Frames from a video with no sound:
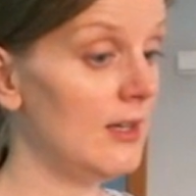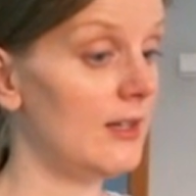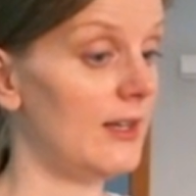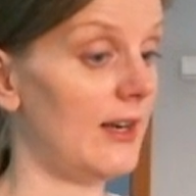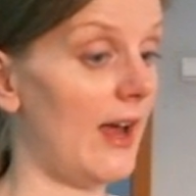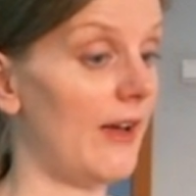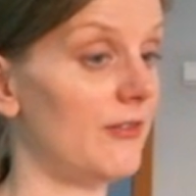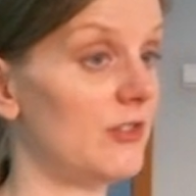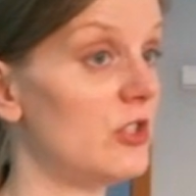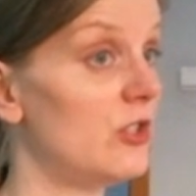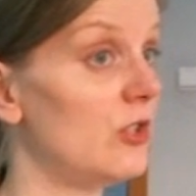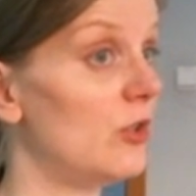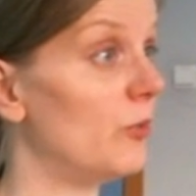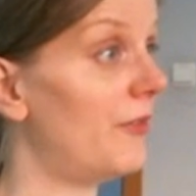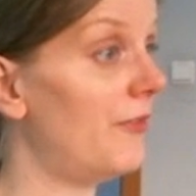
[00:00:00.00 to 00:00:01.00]
that have to
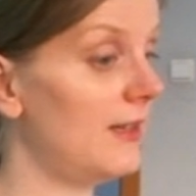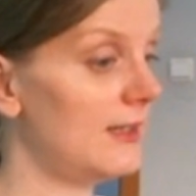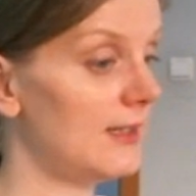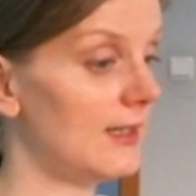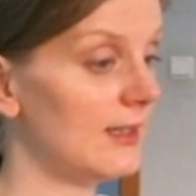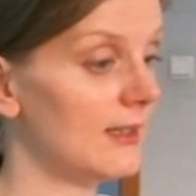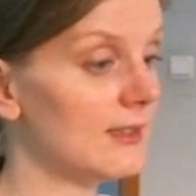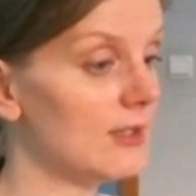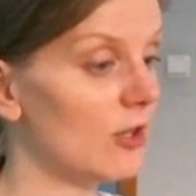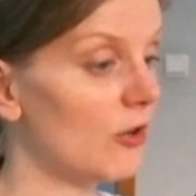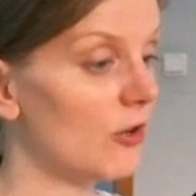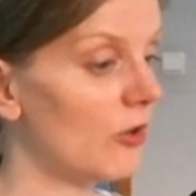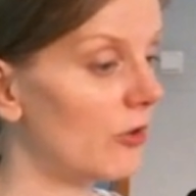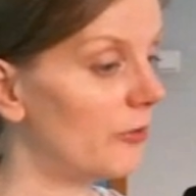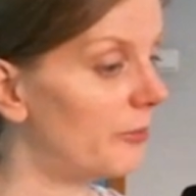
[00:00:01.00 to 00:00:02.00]
do with physics, so
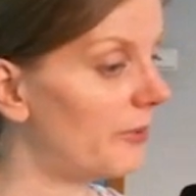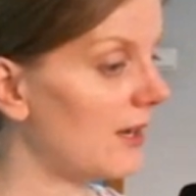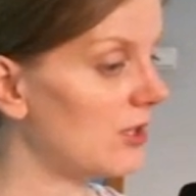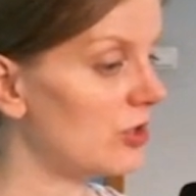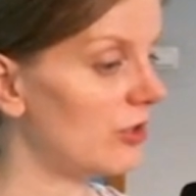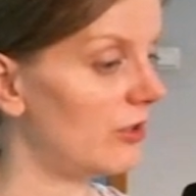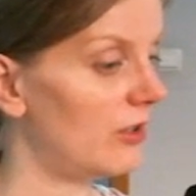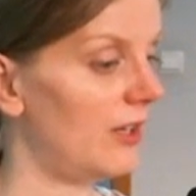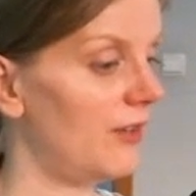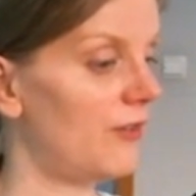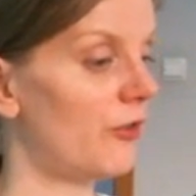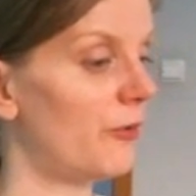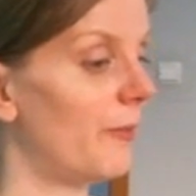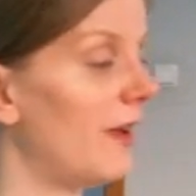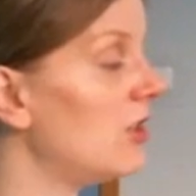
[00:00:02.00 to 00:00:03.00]
compression,
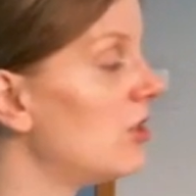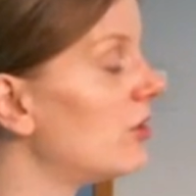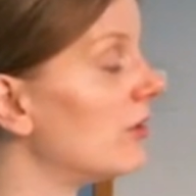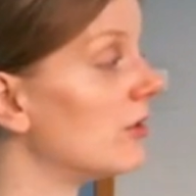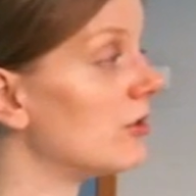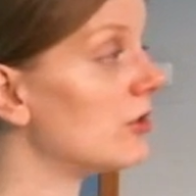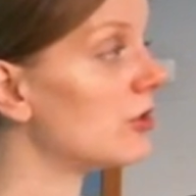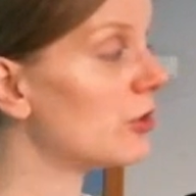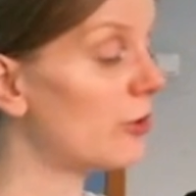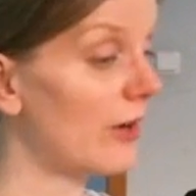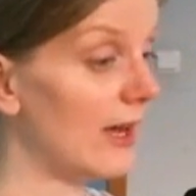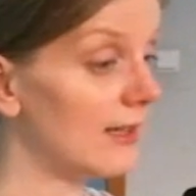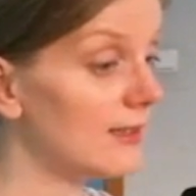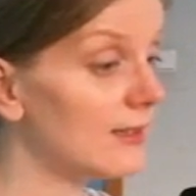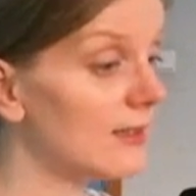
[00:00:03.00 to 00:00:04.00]
deformation,
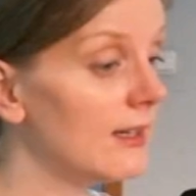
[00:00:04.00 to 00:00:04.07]
stress.